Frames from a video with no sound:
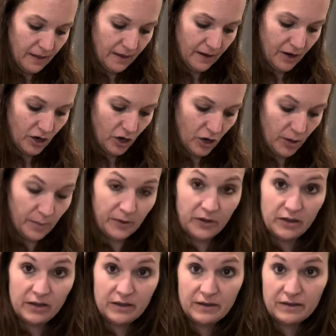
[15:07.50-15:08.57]
the
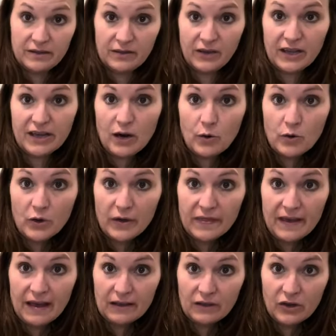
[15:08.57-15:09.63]
caramel. Look at how good
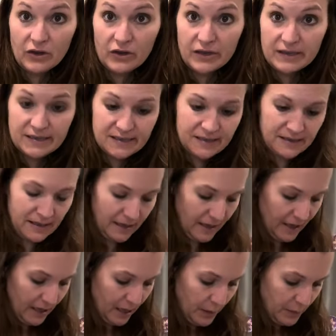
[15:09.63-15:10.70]
that looks.
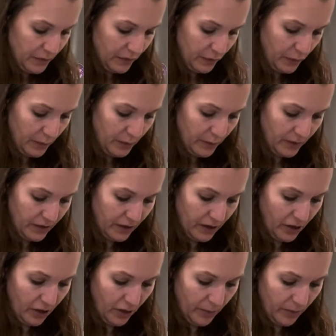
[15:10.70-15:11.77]
Before we put the
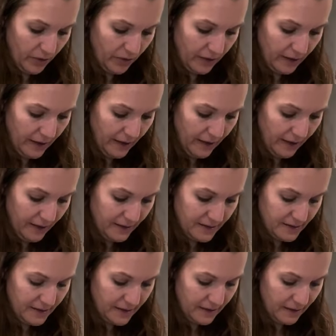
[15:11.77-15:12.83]
caramel and
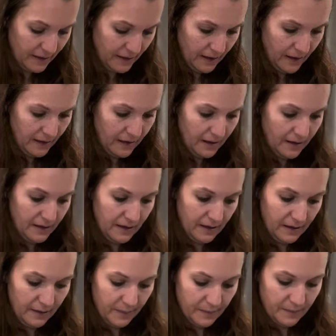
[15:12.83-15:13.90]

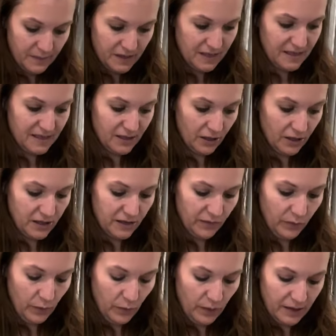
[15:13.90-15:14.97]
sea salt if
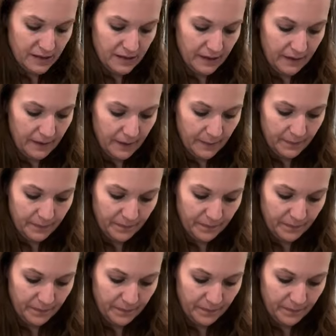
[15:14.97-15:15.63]
we want on them.